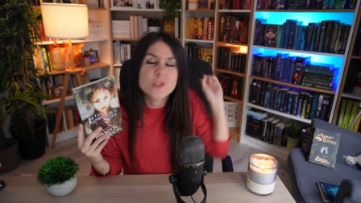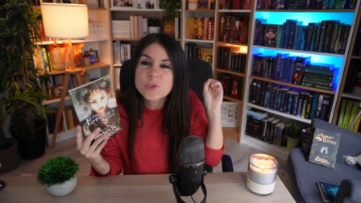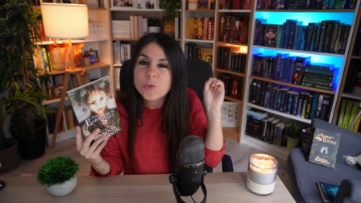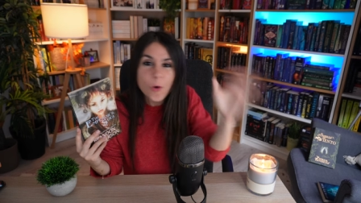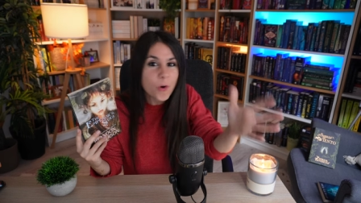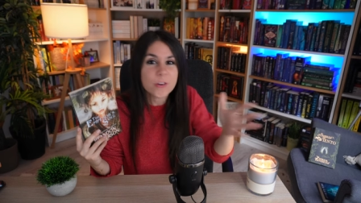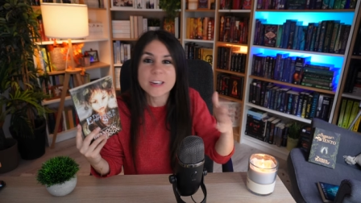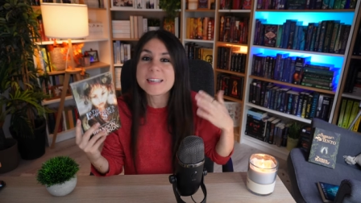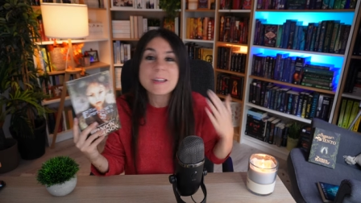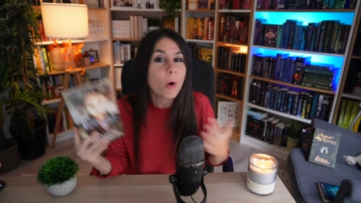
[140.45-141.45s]
drawn
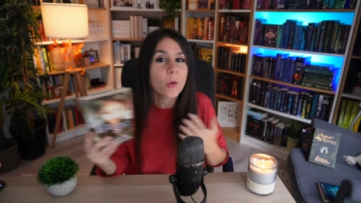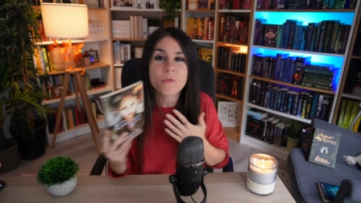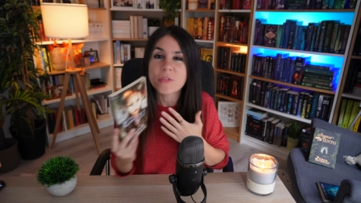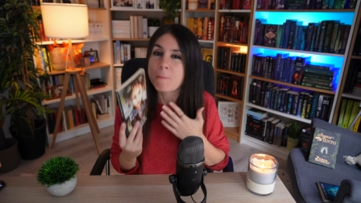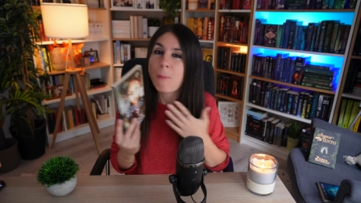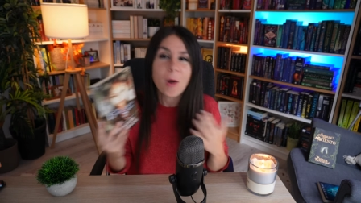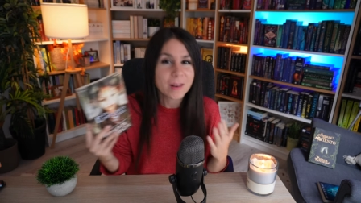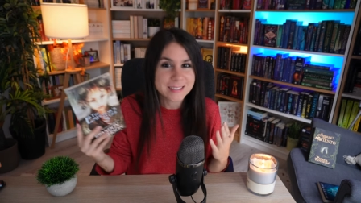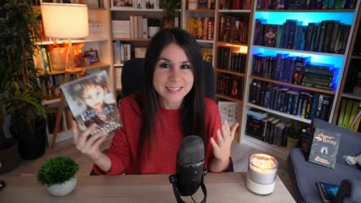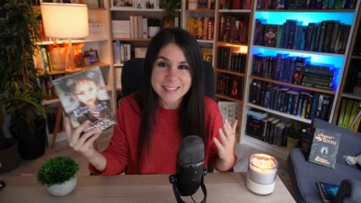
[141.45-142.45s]
in all of the
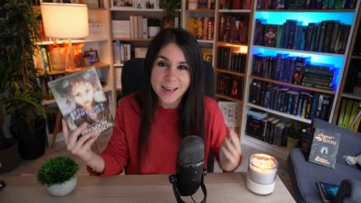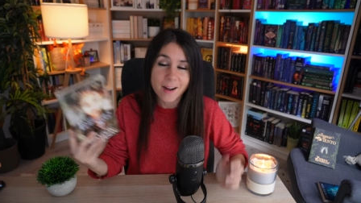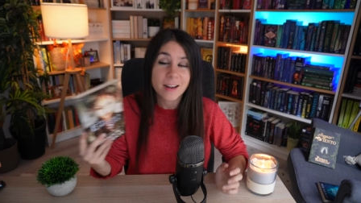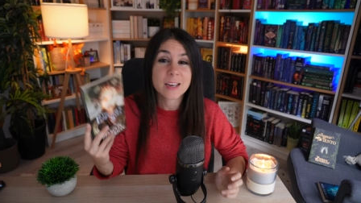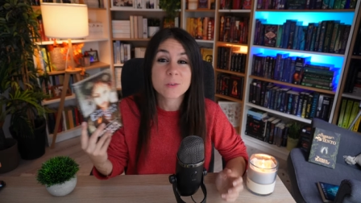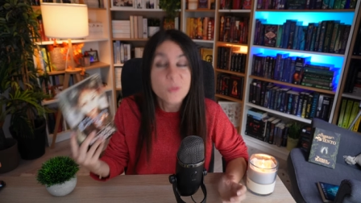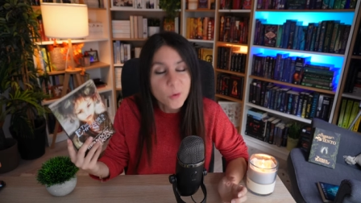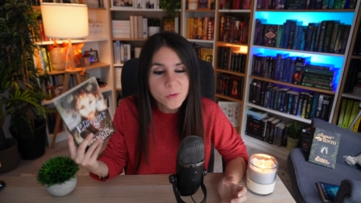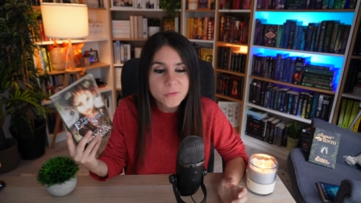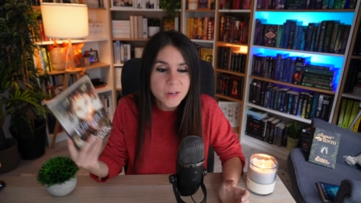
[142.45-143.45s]
politics that are
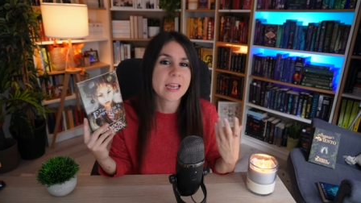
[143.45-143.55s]
involved.